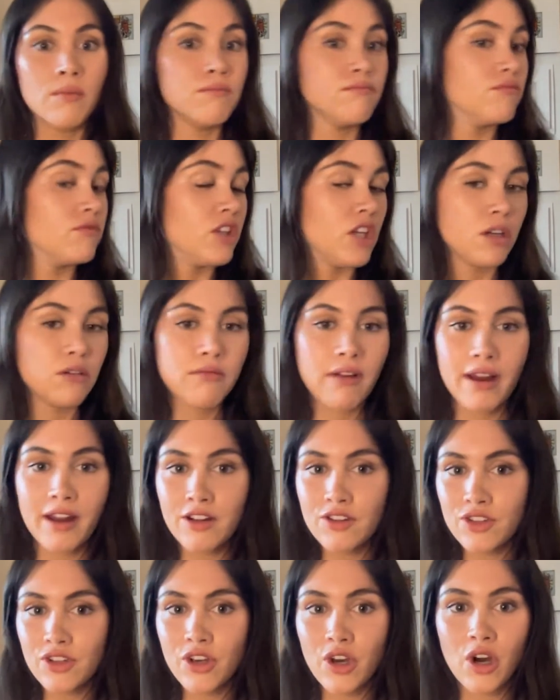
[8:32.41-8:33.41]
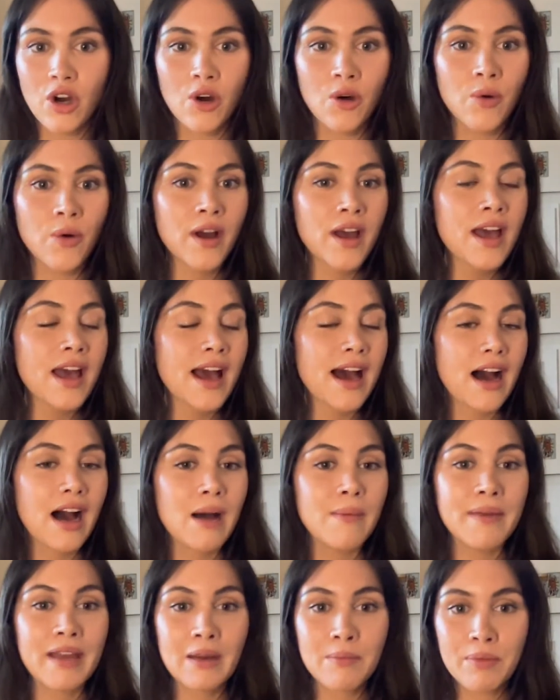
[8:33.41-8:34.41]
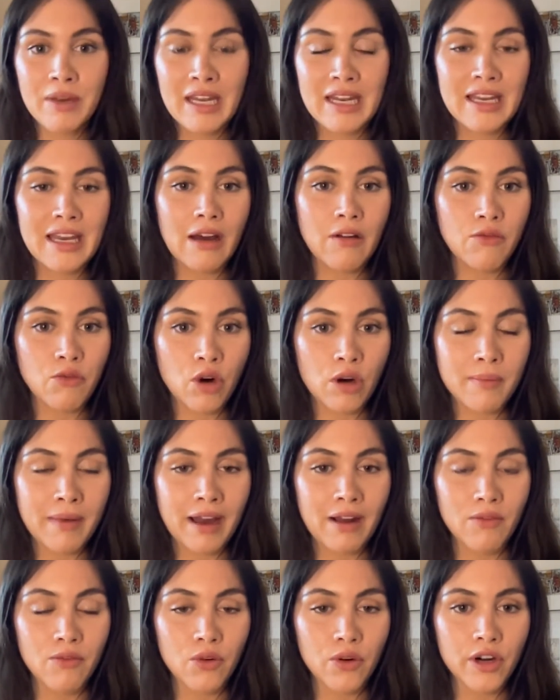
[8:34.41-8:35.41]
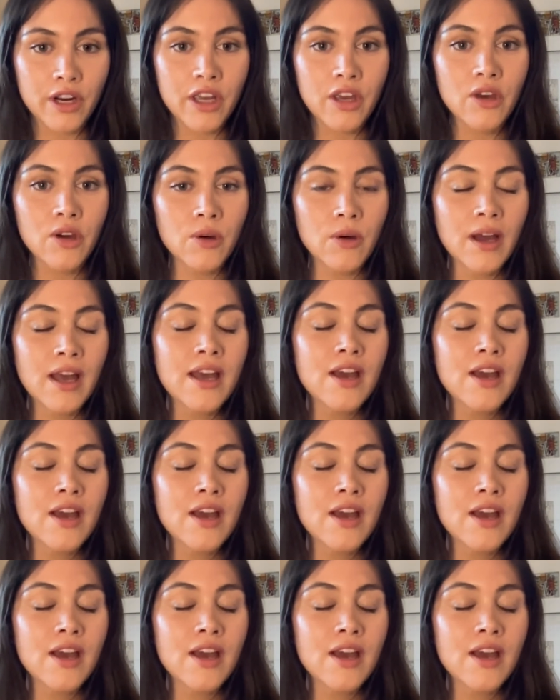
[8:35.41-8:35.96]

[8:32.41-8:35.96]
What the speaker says: They're ready to go in PDF format for you